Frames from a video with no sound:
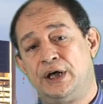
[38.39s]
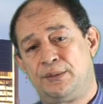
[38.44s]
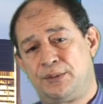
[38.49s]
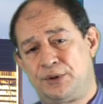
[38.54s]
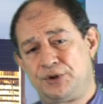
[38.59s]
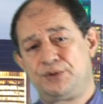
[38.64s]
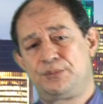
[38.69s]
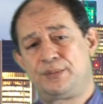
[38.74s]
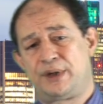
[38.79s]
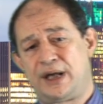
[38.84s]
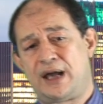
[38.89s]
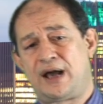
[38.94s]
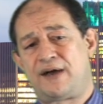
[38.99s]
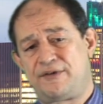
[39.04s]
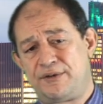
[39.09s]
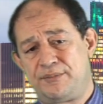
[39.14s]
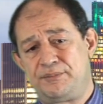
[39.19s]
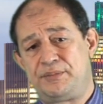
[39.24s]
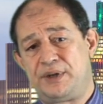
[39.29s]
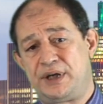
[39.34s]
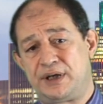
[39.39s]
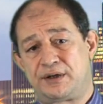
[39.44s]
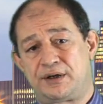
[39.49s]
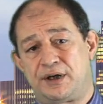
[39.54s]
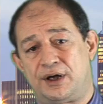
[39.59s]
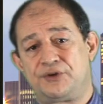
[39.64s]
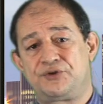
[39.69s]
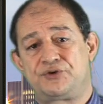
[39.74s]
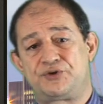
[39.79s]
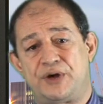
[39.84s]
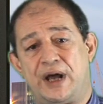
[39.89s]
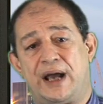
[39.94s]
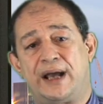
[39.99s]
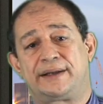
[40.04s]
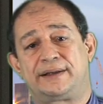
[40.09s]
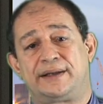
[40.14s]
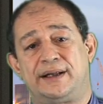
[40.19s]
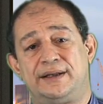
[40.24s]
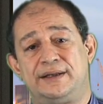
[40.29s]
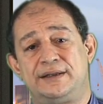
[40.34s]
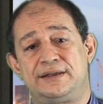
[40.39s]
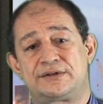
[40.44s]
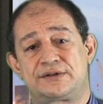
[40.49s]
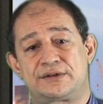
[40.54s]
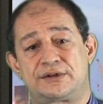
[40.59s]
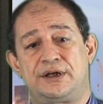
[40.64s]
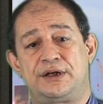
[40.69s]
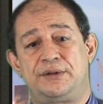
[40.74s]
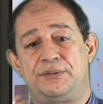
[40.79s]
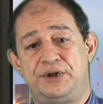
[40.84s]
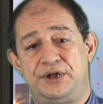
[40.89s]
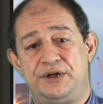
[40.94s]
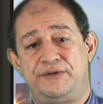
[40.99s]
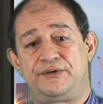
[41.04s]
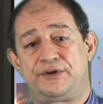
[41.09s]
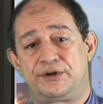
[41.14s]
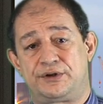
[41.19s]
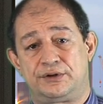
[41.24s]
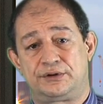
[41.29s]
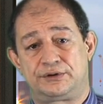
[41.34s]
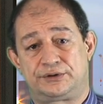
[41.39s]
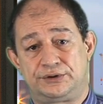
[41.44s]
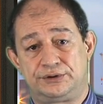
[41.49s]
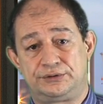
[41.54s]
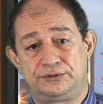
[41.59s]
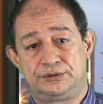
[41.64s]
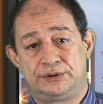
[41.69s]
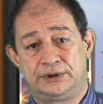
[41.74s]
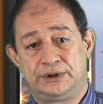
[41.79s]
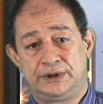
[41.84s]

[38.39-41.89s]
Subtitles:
But you may have a big contract and it's going to be difficult to